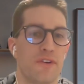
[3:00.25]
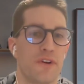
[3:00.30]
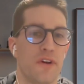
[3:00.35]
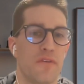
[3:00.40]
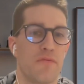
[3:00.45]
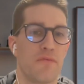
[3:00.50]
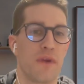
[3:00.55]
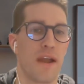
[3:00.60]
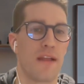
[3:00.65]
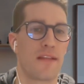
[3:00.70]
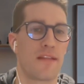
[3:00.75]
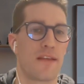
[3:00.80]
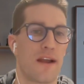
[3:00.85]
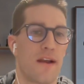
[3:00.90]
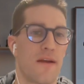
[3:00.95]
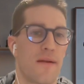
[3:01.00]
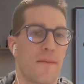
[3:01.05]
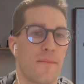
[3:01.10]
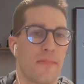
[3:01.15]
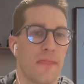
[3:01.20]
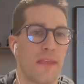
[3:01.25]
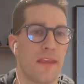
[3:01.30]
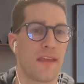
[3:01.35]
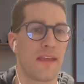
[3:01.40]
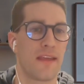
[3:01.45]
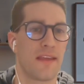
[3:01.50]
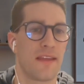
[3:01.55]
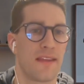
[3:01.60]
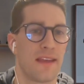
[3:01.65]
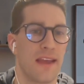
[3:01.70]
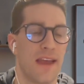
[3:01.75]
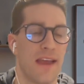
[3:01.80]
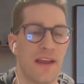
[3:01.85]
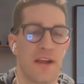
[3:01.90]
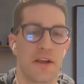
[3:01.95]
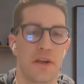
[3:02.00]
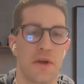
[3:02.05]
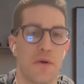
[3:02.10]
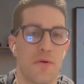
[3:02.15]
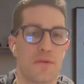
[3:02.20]
good right there? And
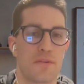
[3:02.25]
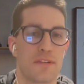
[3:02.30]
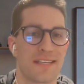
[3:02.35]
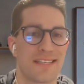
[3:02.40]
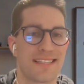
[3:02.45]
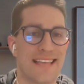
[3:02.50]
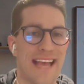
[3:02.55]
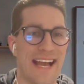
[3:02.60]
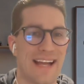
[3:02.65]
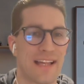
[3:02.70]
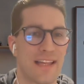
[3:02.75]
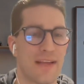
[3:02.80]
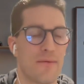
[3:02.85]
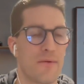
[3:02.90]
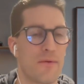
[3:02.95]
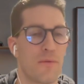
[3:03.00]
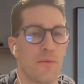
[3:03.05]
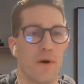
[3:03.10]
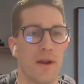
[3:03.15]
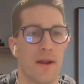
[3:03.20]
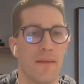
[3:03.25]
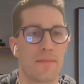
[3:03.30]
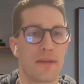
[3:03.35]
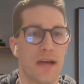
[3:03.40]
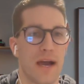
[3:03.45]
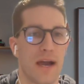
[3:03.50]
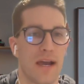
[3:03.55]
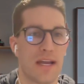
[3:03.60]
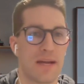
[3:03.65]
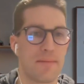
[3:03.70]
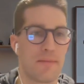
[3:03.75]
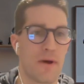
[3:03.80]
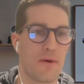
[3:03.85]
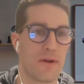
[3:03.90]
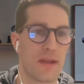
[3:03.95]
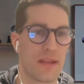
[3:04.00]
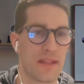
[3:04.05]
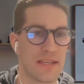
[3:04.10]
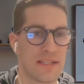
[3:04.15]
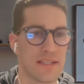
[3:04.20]
it goes exactly with what I'm talking
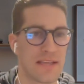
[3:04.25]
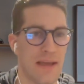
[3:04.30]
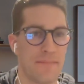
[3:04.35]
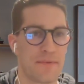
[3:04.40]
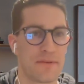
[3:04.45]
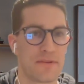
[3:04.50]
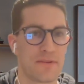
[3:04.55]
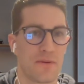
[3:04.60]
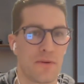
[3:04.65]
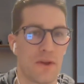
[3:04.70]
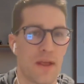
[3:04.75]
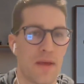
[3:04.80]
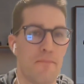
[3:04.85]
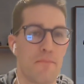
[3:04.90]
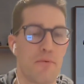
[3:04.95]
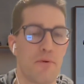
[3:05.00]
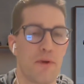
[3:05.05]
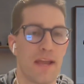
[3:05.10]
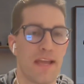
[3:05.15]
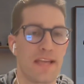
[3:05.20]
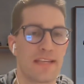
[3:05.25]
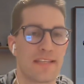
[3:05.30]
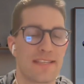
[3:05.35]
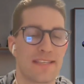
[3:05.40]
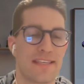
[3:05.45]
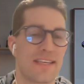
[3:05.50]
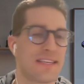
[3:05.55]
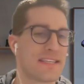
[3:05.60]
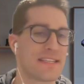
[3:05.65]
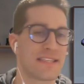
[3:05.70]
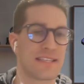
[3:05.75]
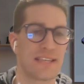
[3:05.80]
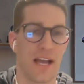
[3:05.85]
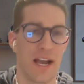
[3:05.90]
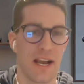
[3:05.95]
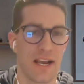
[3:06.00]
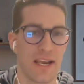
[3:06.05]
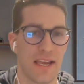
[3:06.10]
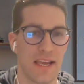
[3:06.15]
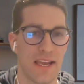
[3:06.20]
about in this episode. Embrace the
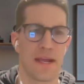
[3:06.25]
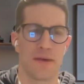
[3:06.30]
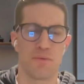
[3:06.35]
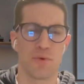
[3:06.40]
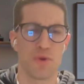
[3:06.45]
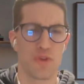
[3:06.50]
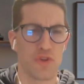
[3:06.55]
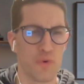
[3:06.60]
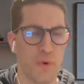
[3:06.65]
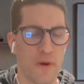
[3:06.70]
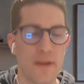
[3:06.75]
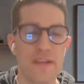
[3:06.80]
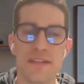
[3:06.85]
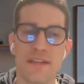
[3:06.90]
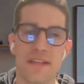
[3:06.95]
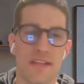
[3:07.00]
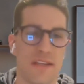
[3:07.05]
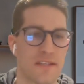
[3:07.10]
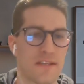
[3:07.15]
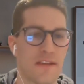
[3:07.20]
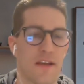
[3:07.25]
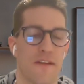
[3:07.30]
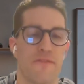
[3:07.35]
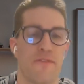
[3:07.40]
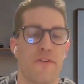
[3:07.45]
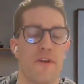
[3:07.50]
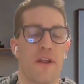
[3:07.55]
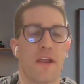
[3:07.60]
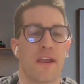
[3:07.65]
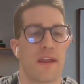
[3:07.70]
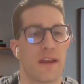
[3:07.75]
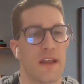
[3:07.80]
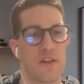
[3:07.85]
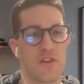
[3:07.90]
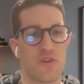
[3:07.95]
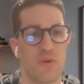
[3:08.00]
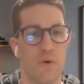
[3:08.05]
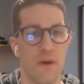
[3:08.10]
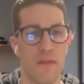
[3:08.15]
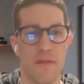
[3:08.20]
suck and rejoice in the suffering and
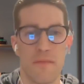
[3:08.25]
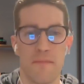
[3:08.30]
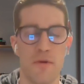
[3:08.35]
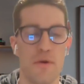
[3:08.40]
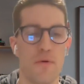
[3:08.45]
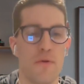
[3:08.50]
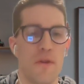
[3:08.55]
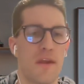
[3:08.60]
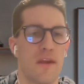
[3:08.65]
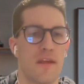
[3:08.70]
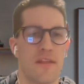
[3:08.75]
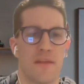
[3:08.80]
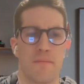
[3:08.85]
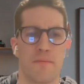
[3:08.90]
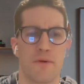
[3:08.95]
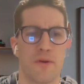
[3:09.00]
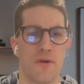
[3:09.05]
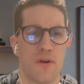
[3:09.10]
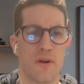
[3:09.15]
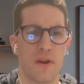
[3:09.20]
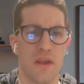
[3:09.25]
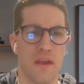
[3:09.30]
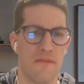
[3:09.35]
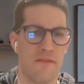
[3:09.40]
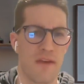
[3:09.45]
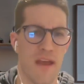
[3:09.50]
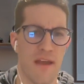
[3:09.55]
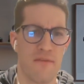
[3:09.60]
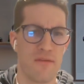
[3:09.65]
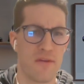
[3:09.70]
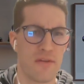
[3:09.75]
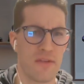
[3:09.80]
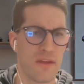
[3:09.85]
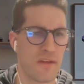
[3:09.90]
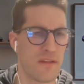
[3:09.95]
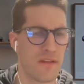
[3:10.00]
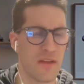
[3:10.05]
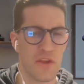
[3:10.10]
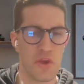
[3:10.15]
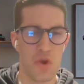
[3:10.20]
enjoy the beauty and the purity of
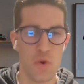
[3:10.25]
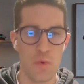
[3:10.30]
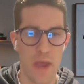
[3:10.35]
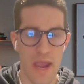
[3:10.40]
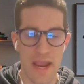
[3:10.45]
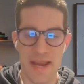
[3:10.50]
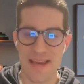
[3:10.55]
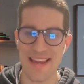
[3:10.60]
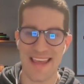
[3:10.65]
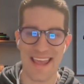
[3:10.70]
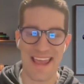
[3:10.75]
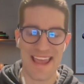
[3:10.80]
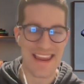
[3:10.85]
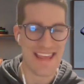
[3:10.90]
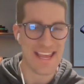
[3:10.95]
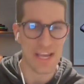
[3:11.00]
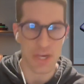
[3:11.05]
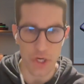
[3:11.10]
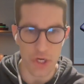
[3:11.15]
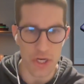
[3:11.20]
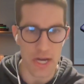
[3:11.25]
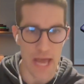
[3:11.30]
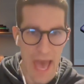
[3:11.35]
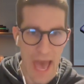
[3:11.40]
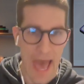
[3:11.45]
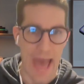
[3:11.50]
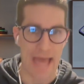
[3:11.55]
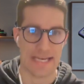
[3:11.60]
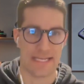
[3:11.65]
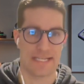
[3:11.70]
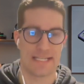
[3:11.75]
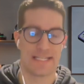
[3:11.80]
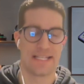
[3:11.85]
everything that you ain't any good at.